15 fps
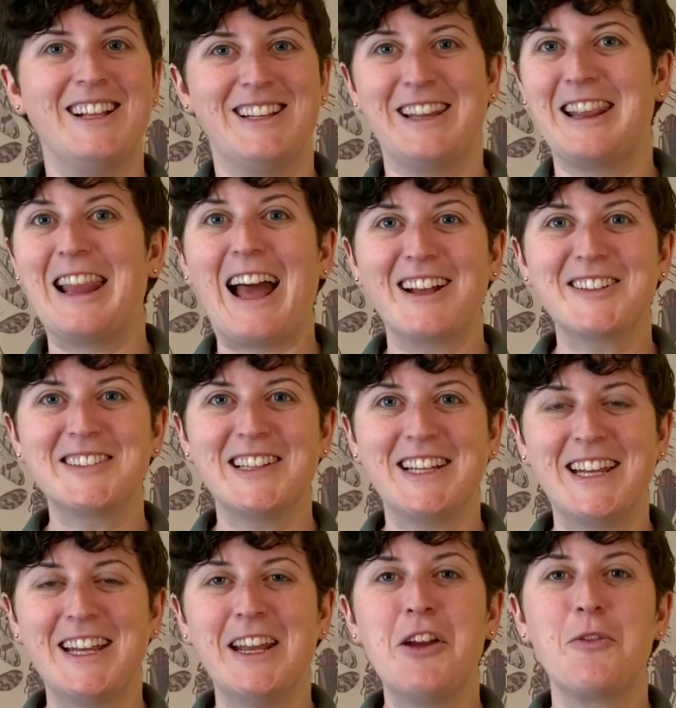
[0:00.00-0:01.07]

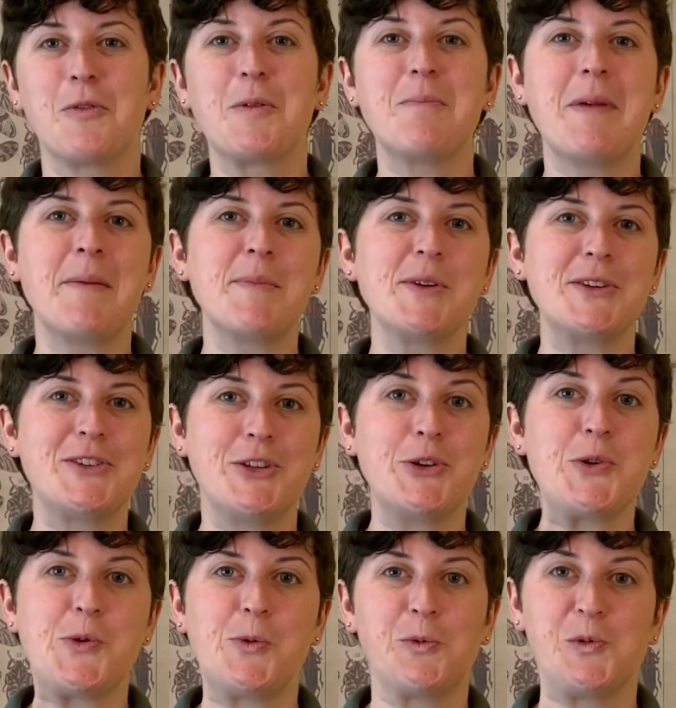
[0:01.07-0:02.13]
Lastly, remember
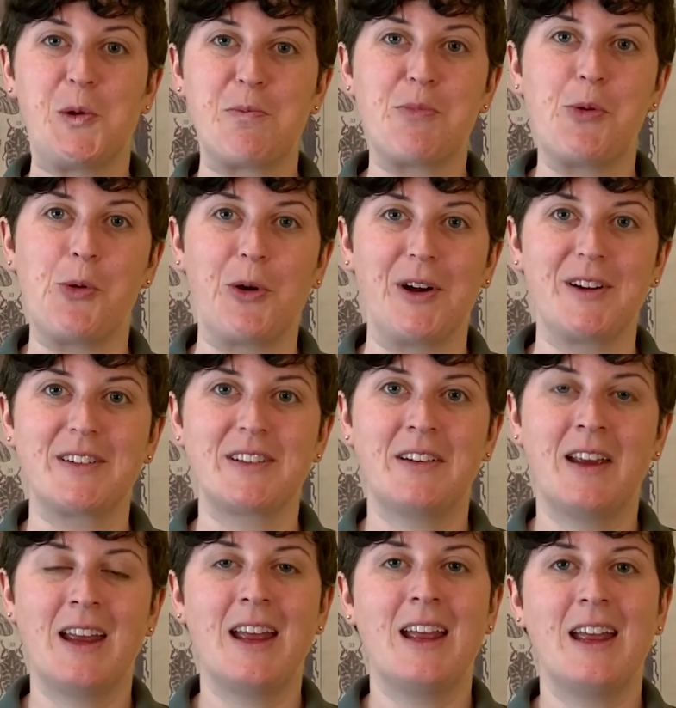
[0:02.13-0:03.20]
to report.
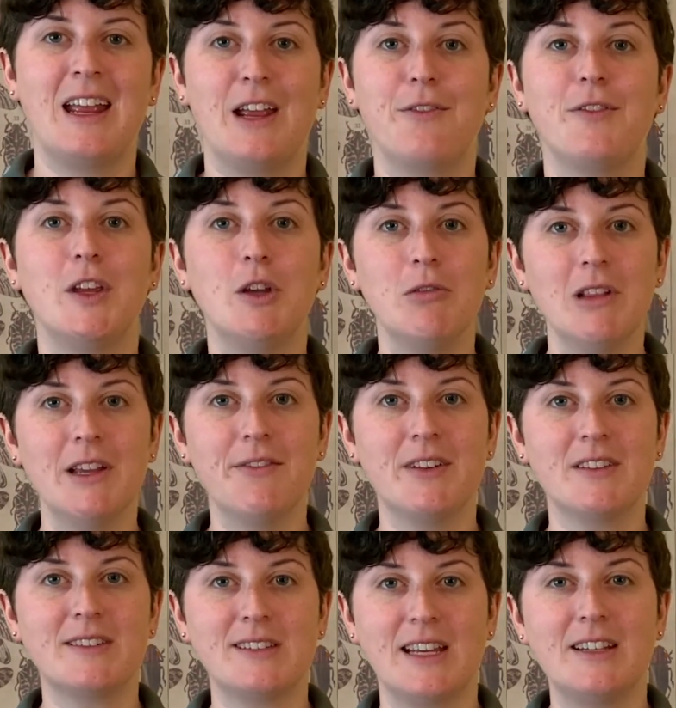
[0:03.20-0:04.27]
If you live
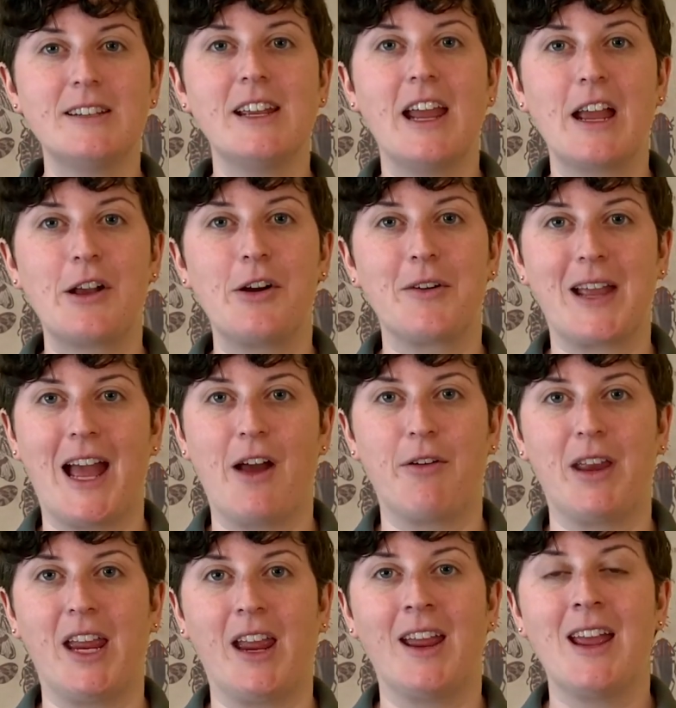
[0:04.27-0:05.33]
in San Diego County